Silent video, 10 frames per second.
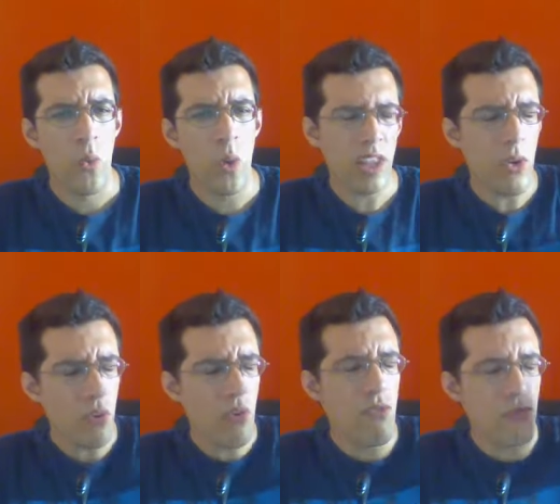When they
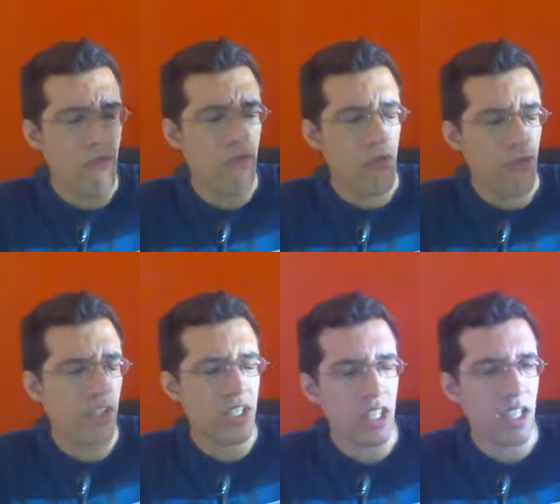were
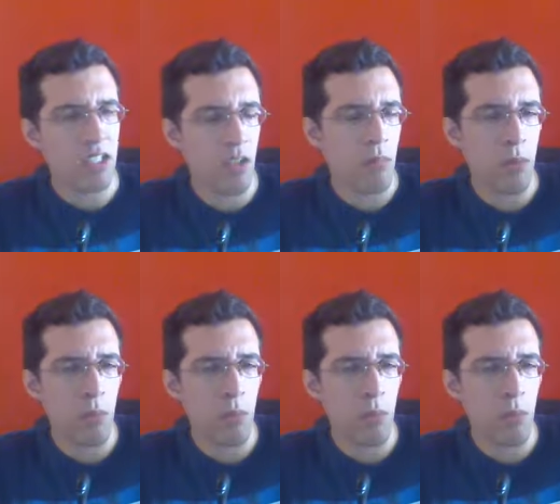visiting some